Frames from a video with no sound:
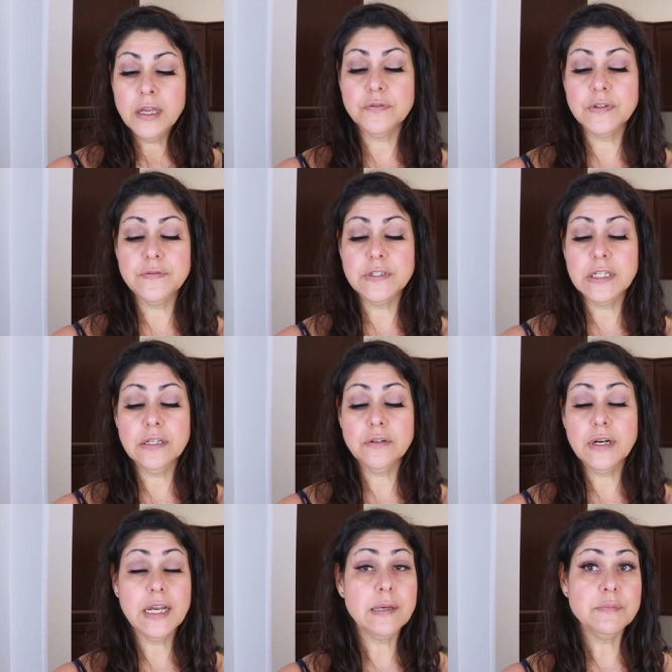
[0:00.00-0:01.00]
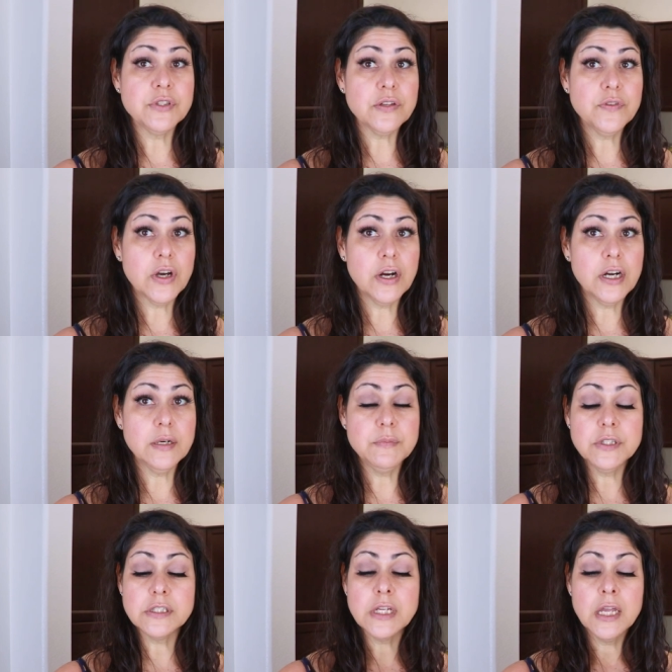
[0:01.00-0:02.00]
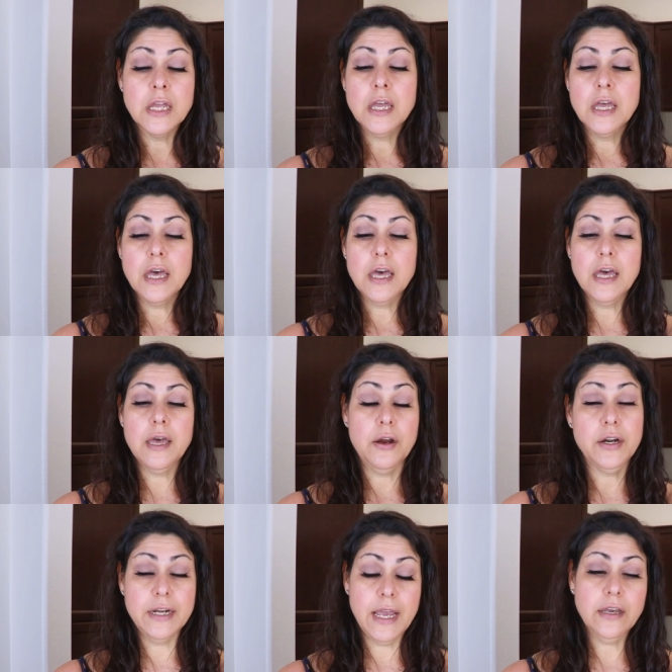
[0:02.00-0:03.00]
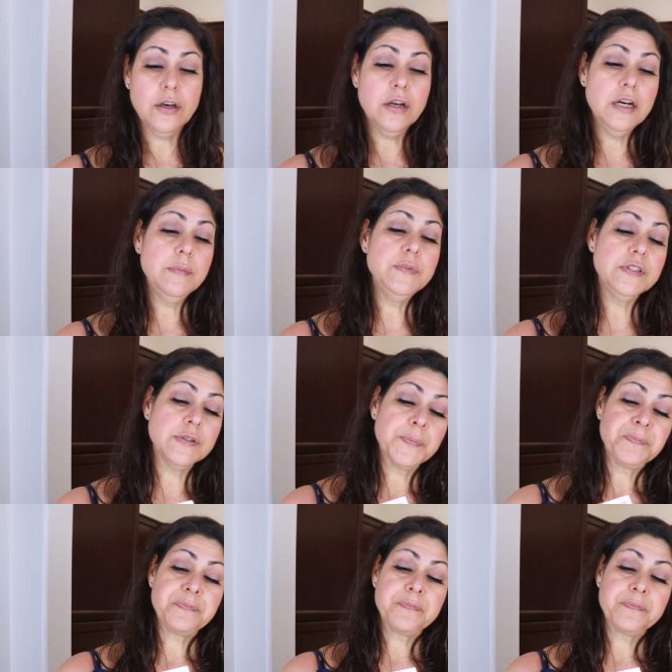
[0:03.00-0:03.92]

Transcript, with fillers: 15 grams of carbs uh, or net carbs.